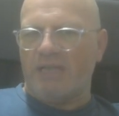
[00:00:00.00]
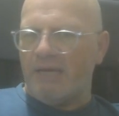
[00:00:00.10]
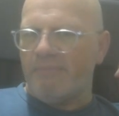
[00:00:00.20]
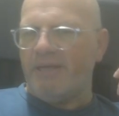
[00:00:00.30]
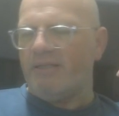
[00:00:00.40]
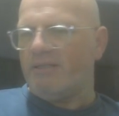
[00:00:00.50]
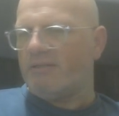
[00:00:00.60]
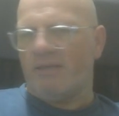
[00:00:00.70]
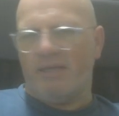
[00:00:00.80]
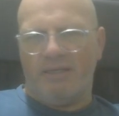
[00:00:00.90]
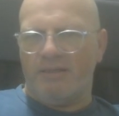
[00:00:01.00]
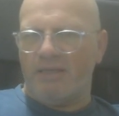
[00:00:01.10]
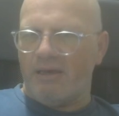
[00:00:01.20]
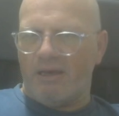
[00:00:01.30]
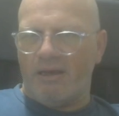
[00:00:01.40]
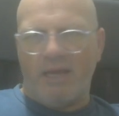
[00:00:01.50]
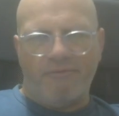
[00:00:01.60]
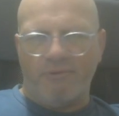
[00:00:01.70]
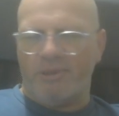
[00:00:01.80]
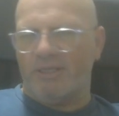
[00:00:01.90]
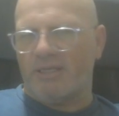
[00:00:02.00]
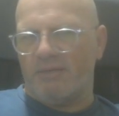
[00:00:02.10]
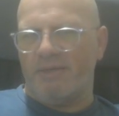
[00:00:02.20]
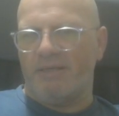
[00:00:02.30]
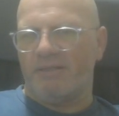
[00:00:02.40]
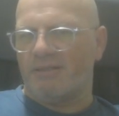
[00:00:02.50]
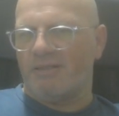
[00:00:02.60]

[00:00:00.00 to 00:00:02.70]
I made it, and everybody can make it.